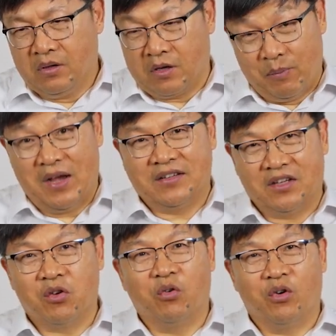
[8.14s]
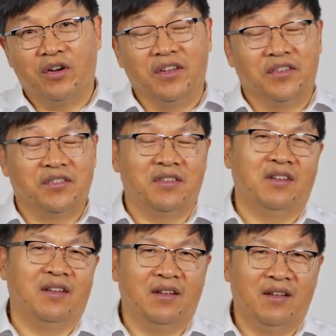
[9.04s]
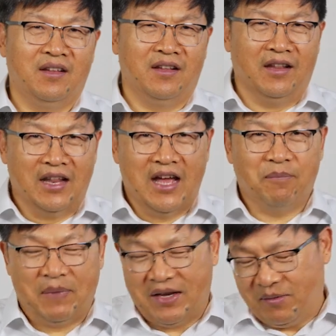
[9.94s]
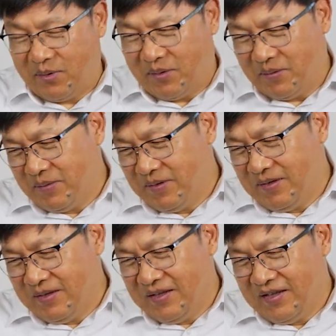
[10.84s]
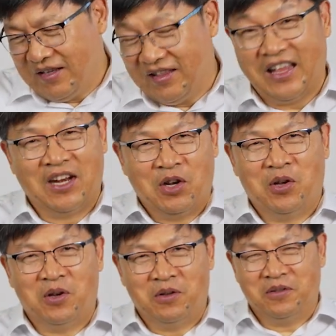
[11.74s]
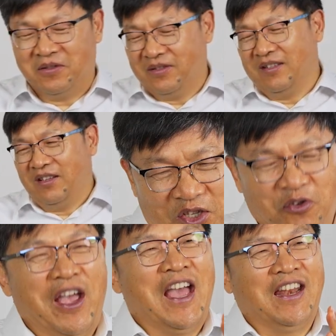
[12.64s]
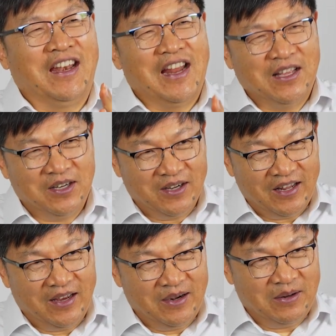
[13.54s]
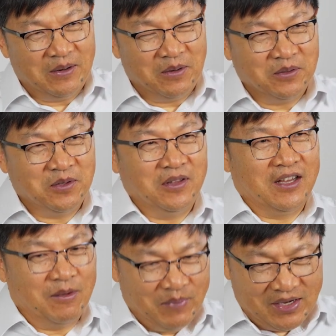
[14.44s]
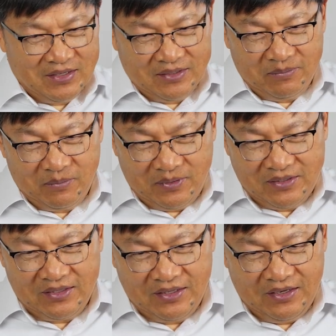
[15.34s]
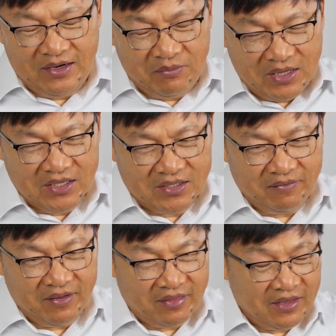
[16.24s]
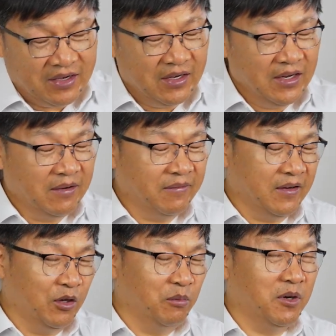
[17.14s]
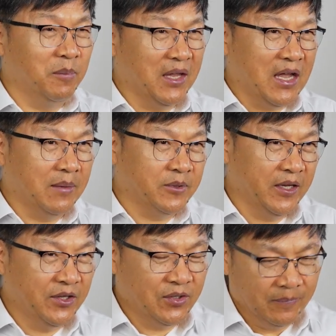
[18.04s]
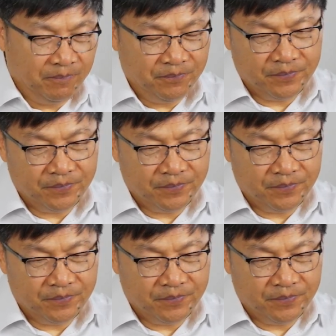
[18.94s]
composite core is not bendable, let alone you add another layer onto the composite with the relatively thick layer of aluminum encapsulation.